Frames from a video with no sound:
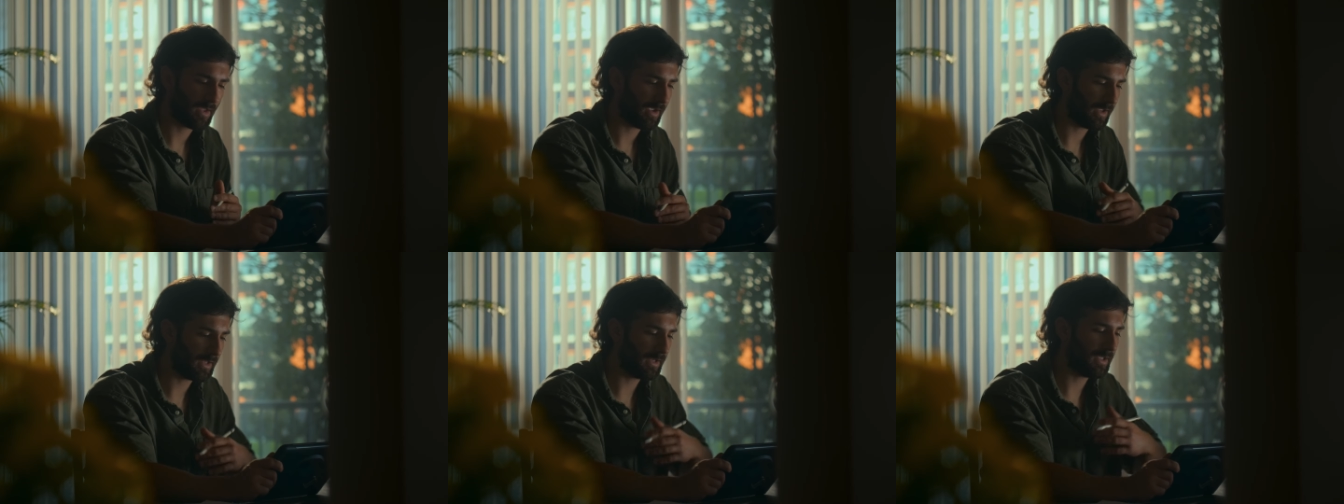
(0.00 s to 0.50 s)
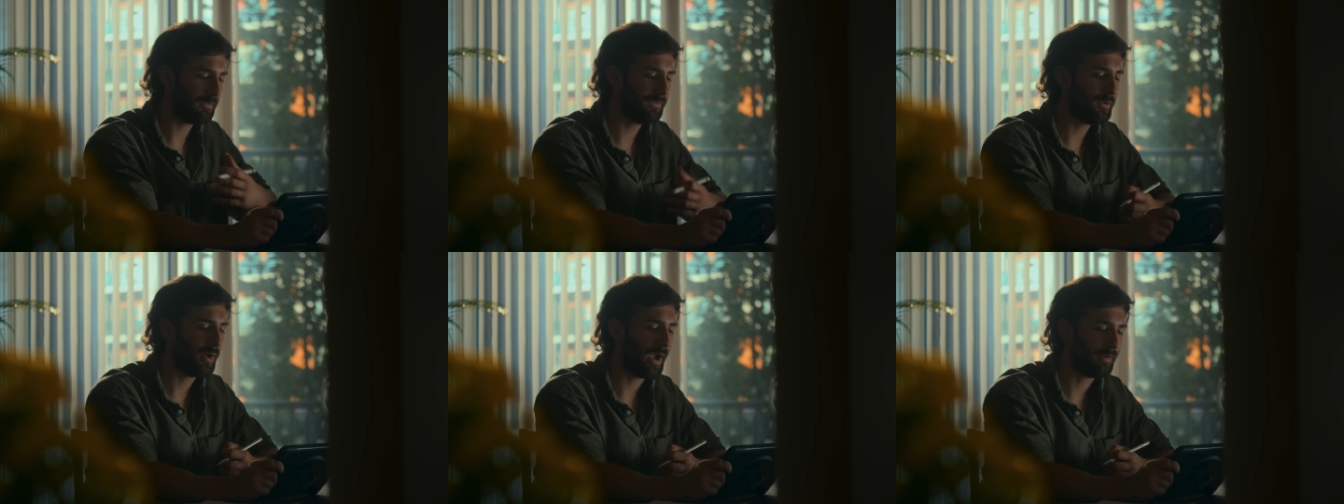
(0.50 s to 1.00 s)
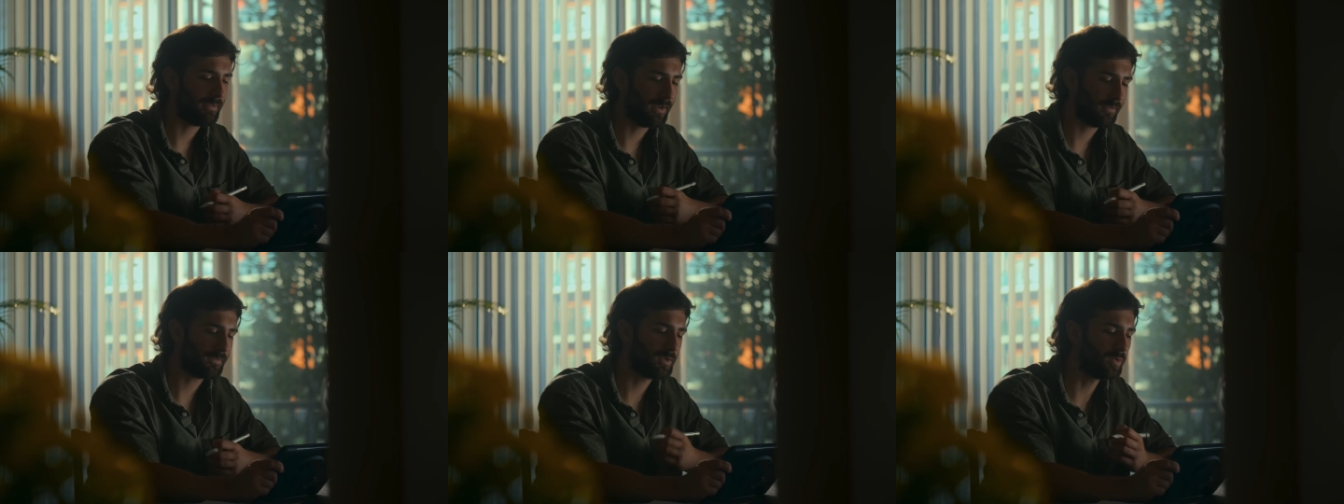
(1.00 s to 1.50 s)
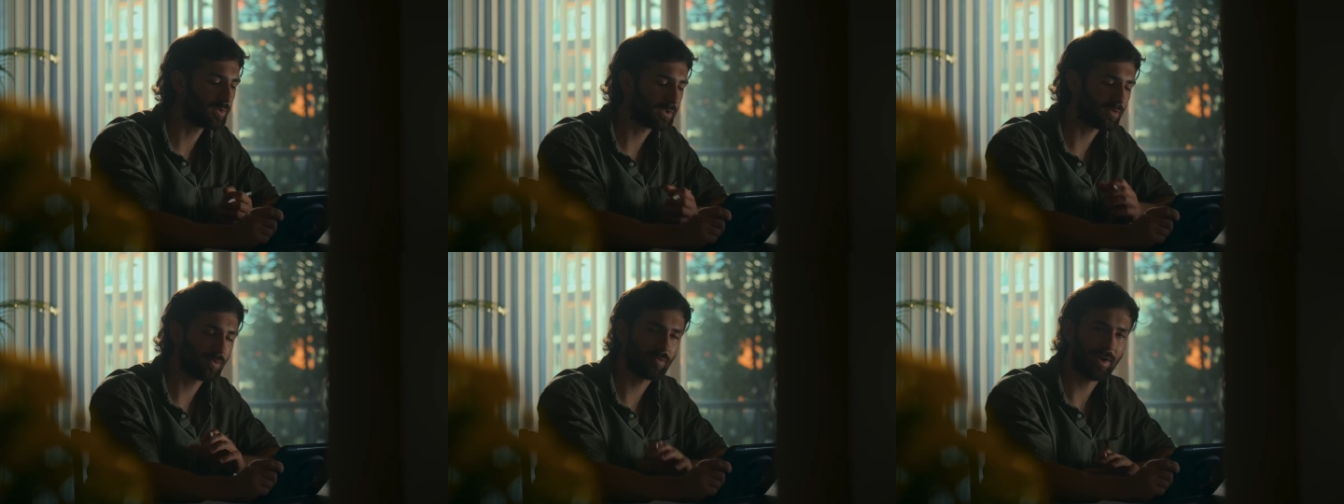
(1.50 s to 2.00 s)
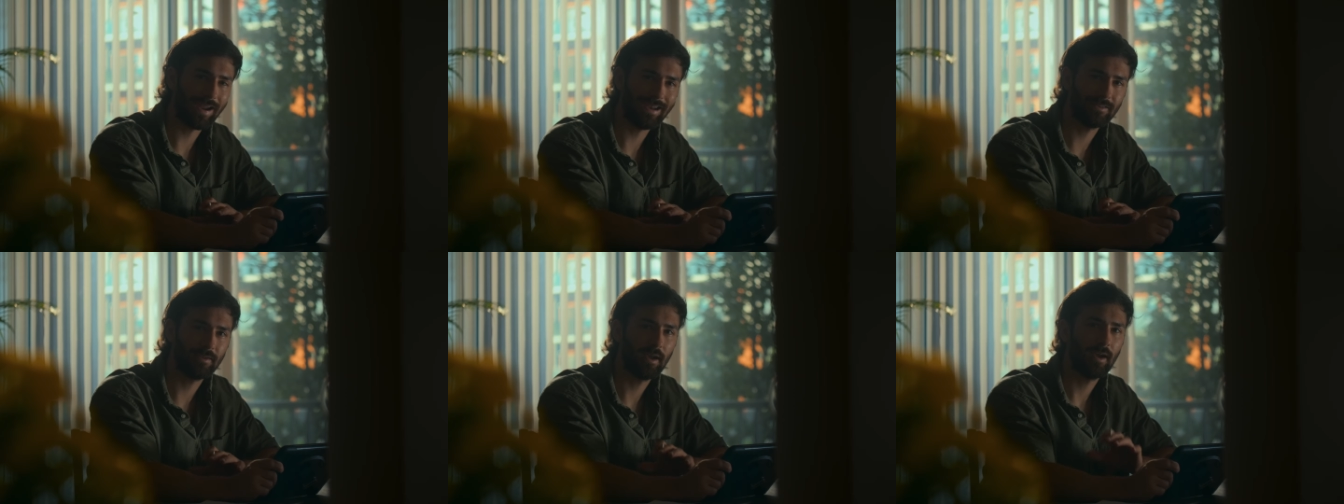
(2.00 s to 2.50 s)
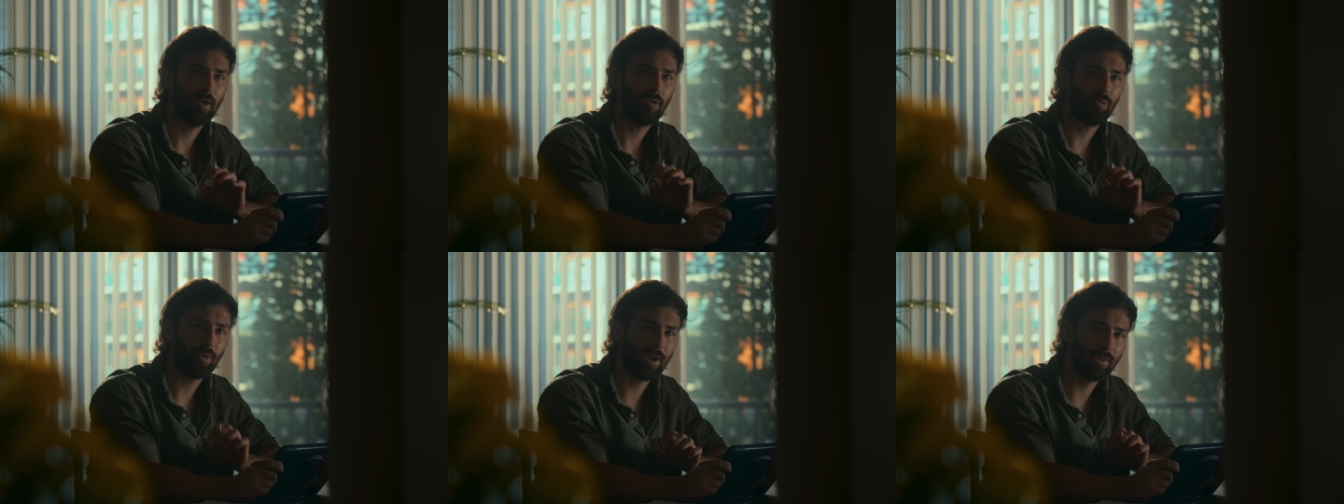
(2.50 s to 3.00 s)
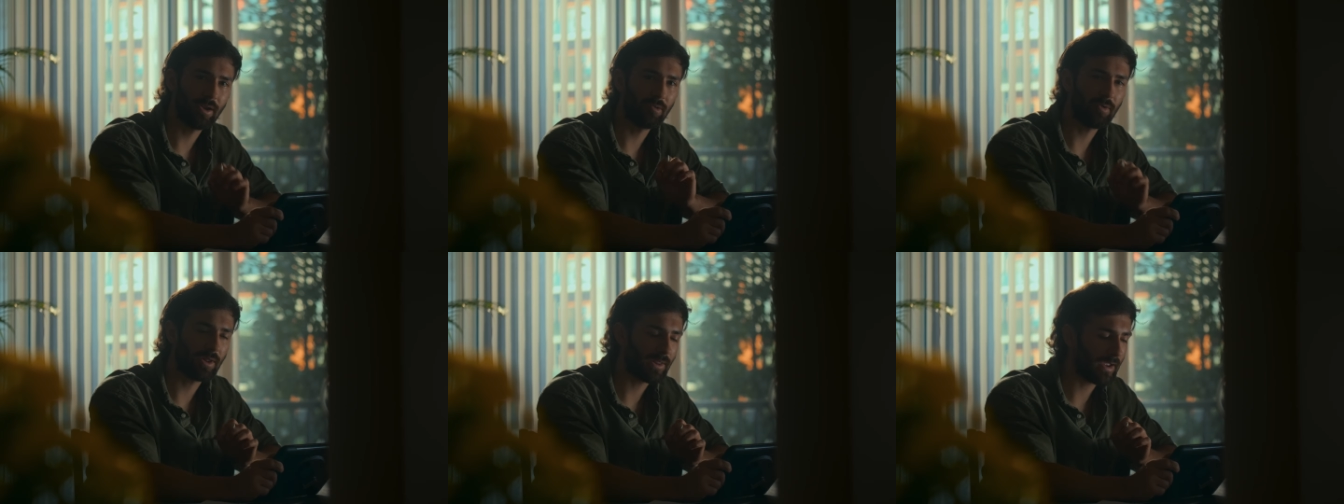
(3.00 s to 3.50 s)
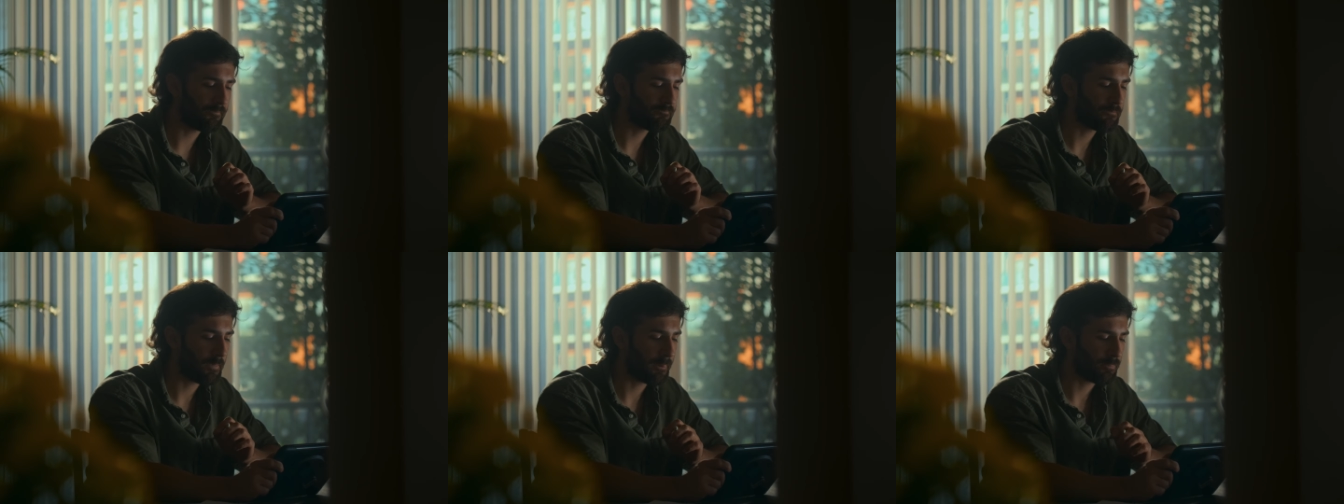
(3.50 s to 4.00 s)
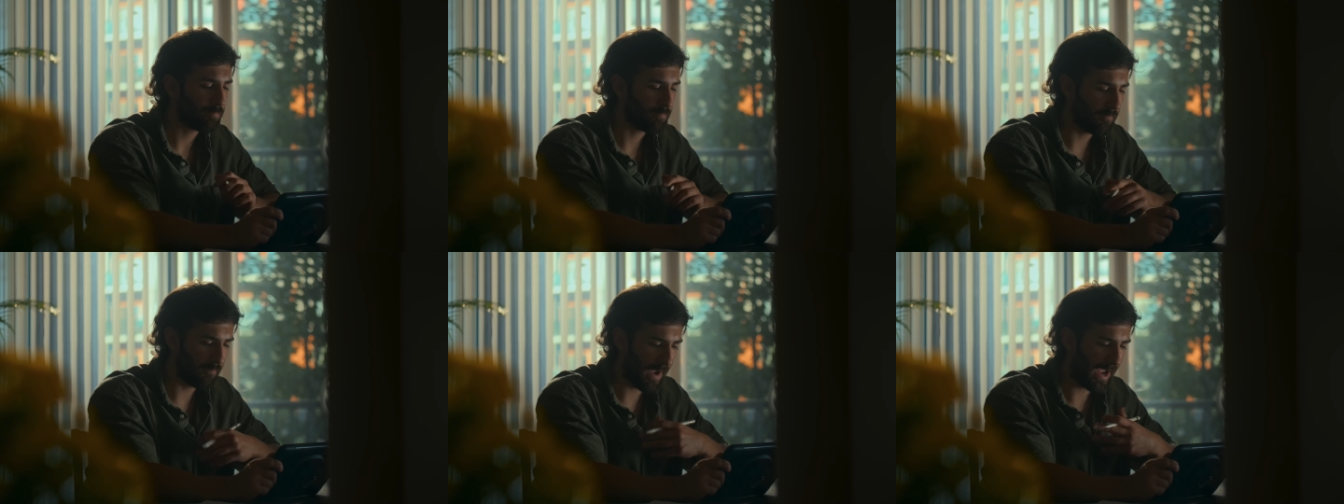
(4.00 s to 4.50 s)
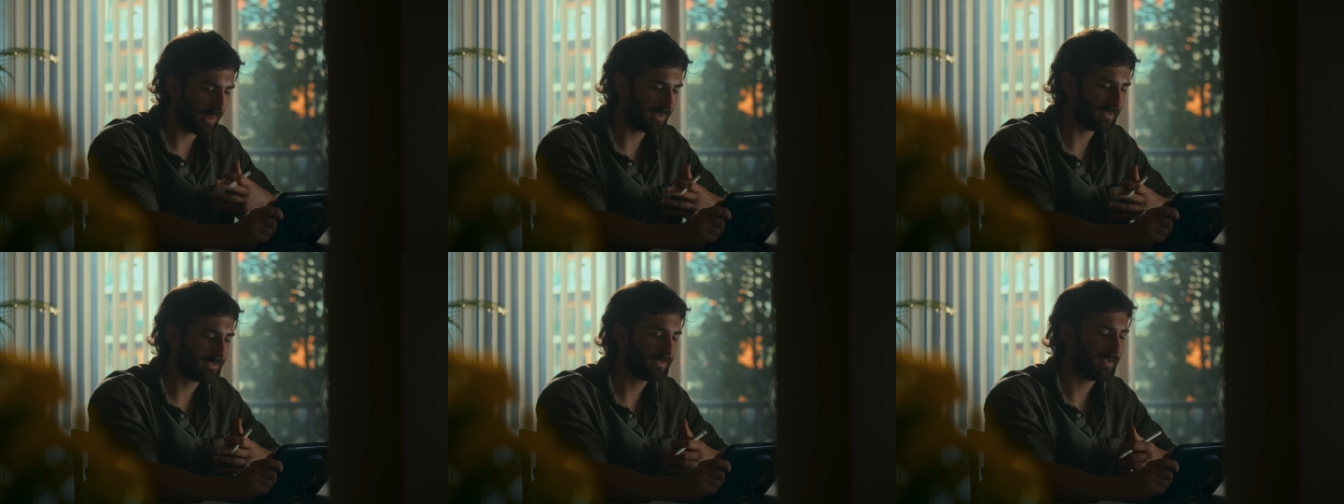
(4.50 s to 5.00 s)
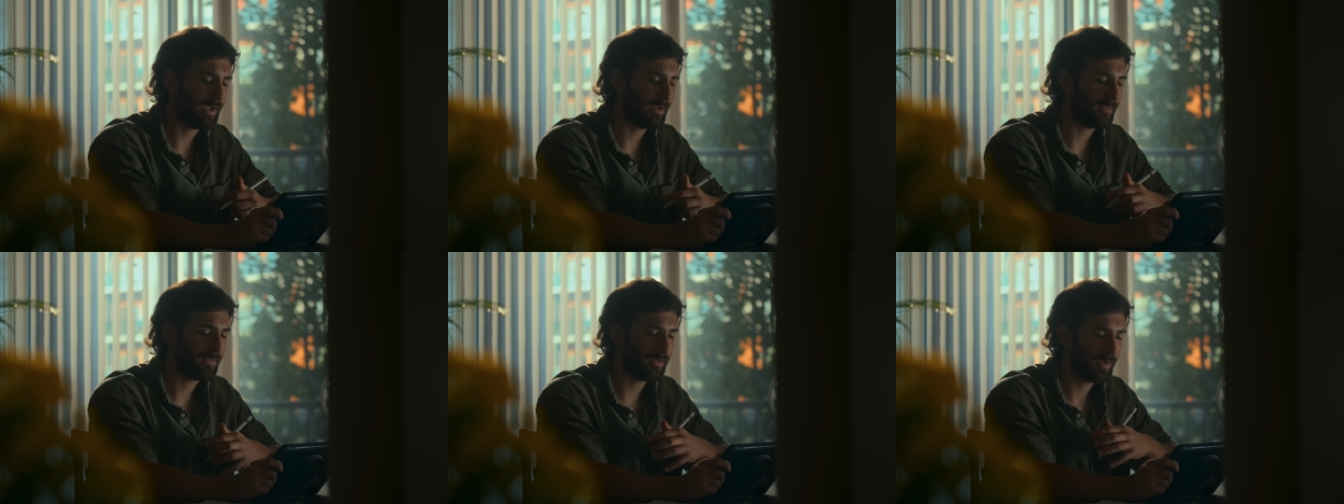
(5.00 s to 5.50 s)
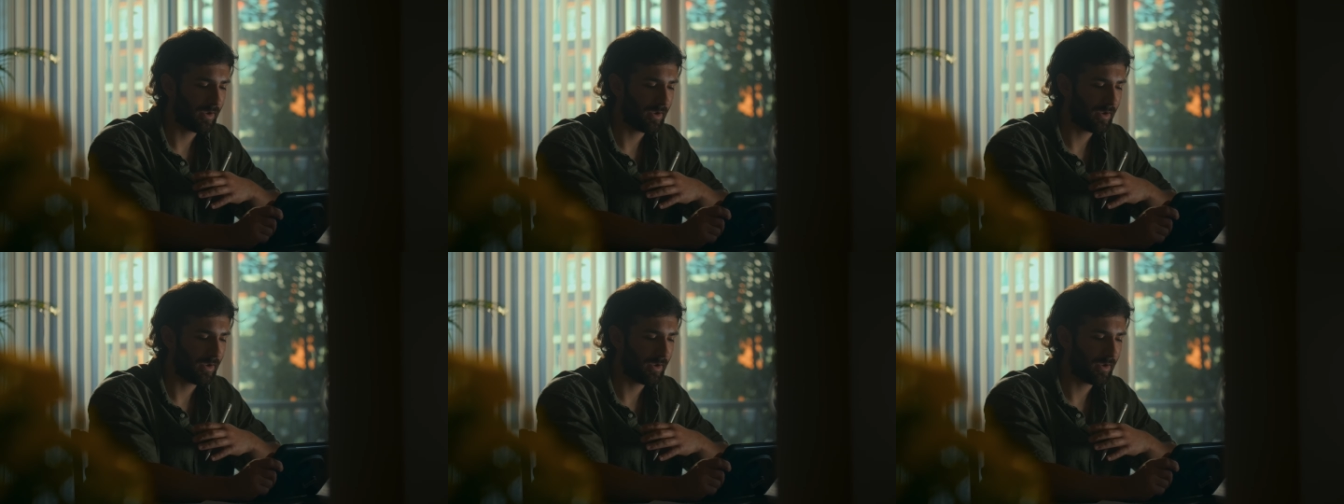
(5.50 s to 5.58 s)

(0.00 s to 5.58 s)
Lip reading: And if you have enough tools to create really balance and